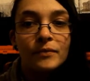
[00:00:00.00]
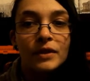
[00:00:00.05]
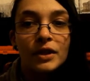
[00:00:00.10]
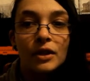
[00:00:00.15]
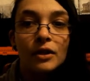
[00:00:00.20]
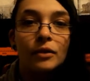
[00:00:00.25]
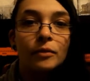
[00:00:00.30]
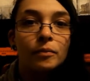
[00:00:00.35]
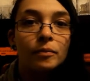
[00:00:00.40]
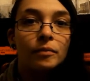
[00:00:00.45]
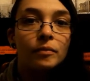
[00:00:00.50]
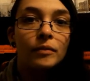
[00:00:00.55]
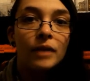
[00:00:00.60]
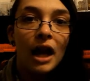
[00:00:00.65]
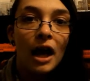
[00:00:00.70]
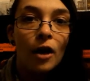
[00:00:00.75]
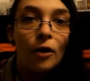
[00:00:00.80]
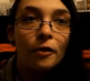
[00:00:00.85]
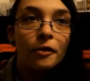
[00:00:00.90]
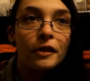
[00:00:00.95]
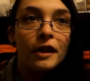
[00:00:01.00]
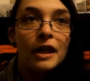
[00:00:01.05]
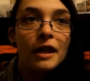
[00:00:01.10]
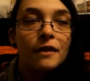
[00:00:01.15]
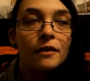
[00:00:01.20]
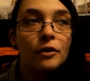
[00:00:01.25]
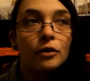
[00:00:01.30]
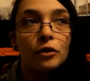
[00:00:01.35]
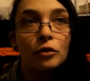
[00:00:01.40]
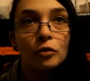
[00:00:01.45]
They're healthy,
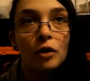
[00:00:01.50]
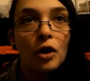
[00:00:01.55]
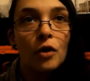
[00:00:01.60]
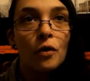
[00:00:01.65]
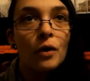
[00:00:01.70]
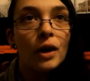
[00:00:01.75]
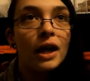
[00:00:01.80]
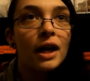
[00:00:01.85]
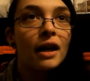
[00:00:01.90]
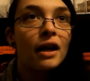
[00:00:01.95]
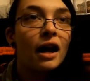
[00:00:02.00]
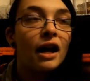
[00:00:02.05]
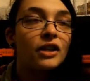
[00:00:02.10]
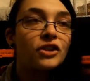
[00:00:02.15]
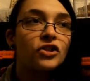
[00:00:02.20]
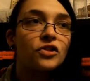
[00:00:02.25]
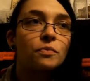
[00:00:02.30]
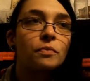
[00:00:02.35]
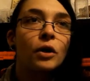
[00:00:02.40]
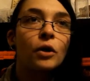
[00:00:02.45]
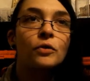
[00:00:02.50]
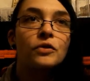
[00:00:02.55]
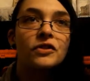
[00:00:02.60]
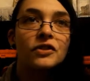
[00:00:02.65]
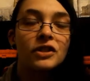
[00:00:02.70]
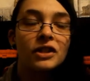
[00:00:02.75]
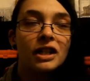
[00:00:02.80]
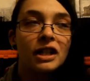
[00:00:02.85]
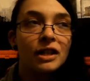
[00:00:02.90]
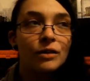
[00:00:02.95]
they're growing. I just
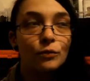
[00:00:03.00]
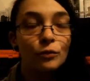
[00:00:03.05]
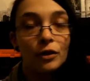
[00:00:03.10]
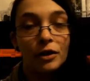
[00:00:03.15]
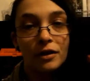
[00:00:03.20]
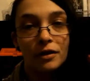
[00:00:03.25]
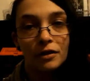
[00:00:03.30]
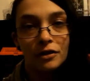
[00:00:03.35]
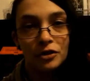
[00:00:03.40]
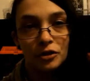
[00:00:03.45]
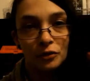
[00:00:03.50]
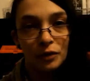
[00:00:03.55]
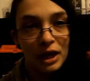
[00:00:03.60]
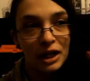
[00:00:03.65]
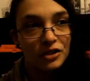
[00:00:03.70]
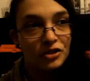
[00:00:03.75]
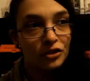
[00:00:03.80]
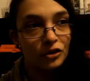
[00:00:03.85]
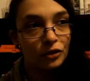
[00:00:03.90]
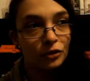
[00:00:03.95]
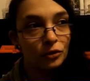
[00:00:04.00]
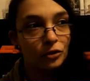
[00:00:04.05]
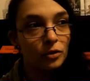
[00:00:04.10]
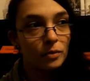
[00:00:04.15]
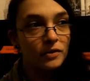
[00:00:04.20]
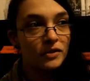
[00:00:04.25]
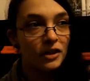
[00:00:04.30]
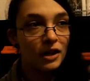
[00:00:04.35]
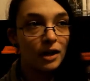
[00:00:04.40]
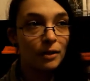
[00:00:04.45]
posted in one of the tarantula
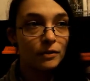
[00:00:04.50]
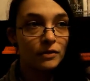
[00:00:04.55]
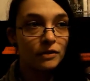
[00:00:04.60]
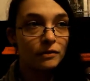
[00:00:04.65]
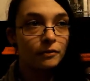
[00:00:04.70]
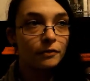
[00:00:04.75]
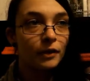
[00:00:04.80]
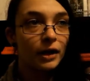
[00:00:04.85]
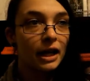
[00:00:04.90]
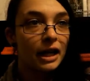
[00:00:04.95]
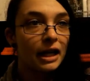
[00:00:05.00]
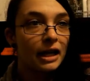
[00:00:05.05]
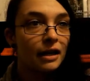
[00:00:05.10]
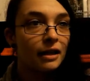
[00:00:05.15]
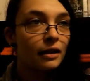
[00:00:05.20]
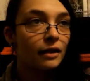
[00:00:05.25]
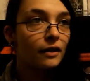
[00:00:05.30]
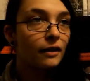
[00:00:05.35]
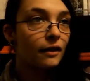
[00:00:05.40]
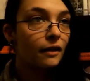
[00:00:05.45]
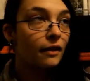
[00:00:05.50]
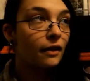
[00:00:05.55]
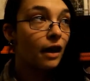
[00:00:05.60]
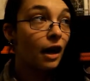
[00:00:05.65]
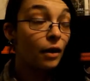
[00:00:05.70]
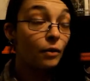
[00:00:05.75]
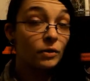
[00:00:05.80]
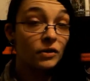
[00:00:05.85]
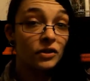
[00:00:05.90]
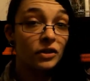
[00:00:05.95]
groups that I was afraid
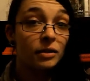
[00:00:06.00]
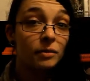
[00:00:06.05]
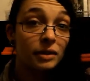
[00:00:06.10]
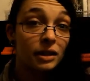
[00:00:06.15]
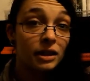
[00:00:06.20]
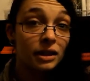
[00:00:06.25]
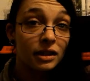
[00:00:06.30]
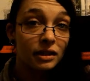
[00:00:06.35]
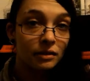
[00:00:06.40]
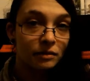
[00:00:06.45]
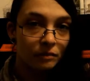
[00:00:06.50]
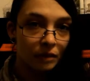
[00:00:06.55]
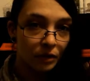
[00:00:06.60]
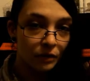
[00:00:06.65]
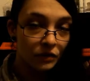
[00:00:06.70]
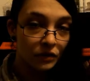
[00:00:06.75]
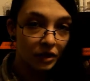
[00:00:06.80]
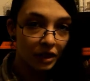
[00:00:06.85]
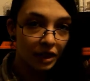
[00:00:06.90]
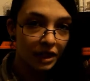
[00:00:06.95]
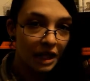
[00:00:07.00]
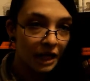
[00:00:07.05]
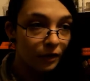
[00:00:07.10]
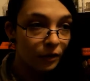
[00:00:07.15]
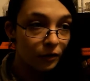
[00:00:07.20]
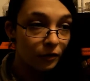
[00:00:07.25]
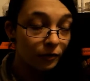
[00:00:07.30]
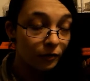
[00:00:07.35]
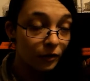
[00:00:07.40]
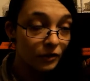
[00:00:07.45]
I was gonna
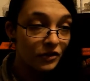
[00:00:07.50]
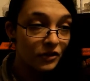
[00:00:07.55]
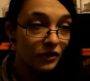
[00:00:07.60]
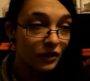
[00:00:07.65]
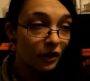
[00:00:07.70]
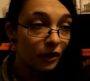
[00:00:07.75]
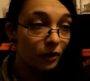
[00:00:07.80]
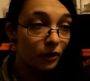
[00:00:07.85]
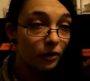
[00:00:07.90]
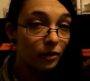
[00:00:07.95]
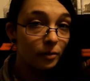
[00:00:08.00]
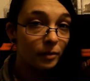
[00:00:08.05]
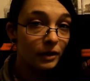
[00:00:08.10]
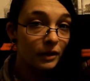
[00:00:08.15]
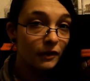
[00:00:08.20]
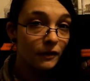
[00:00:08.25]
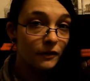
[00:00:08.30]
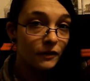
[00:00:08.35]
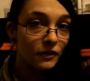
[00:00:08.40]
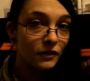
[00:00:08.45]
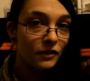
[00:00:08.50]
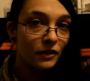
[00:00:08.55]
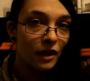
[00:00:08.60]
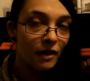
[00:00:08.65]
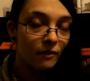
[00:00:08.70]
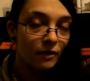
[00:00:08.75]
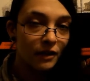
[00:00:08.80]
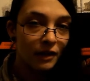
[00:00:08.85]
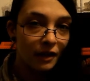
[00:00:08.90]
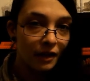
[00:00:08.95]
kill the versicolor, because
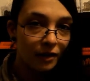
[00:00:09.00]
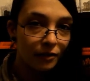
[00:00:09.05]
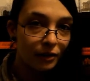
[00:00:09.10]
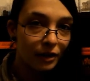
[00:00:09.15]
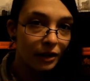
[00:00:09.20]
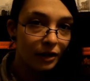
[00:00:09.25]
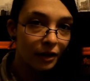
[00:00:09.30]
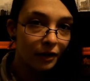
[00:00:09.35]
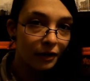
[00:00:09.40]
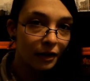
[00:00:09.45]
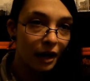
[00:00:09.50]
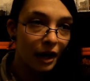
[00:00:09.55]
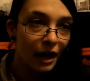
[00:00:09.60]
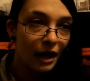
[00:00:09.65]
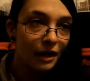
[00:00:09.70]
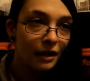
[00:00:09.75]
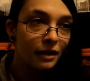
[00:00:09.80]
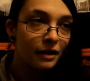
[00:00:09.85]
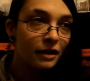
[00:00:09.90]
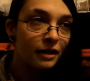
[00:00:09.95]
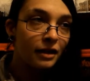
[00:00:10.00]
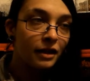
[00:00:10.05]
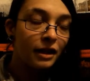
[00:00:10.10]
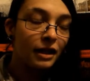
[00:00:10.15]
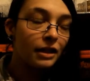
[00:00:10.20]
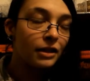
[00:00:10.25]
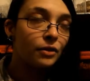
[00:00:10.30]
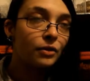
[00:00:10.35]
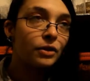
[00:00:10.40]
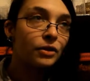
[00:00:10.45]
everything I read online,
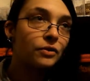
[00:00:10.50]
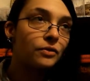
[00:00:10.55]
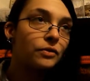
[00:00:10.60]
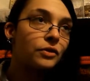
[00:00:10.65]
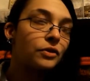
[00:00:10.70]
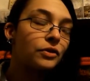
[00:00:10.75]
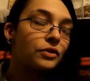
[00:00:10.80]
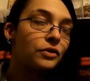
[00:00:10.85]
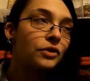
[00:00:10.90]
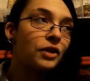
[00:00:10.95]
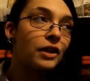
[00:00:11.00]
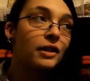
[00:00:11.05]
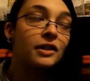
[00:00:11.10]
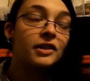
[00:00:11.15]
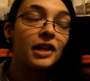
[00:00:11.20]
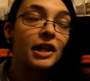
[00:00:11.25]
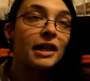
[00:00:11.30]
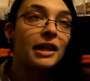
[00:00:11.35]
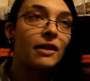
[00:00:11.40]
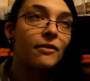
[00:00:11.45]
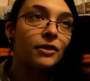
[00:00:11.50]
I know you gotta take